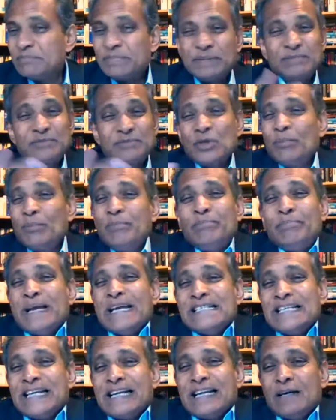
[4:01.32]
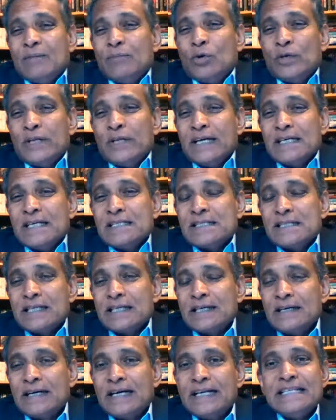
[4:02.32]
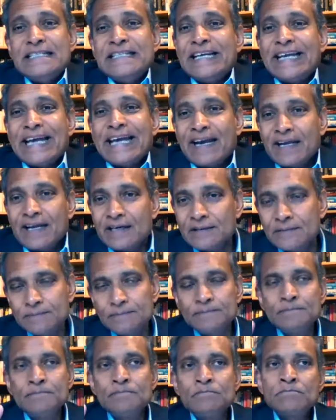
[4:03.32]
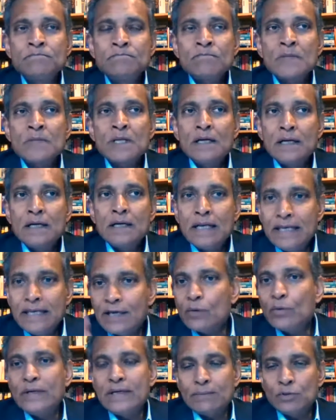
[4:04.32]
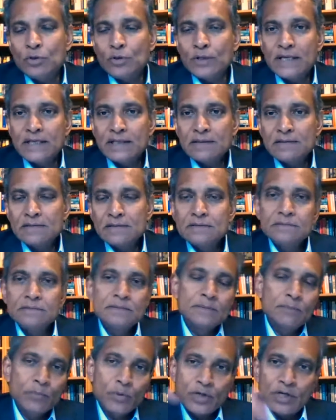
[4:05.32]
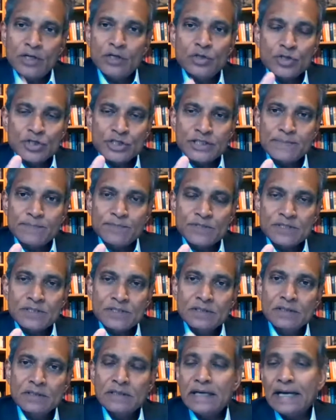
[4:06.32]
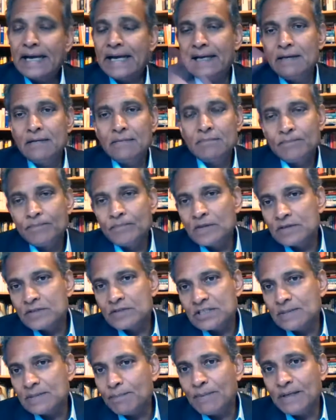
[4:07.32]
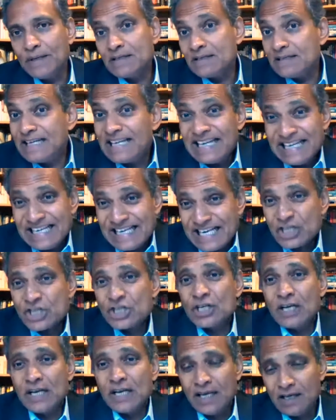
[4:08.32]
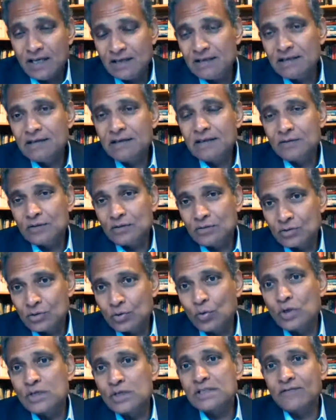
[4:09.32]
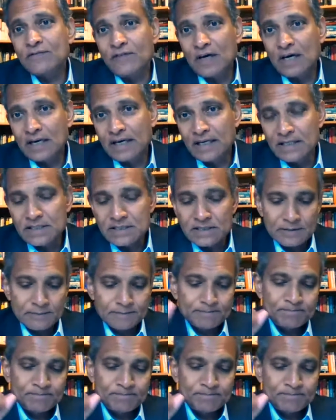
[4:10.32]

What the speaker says: So basically ammonia is the energy carrier. Liquid ammonia, put it into ships and ship it initially towards the Far East.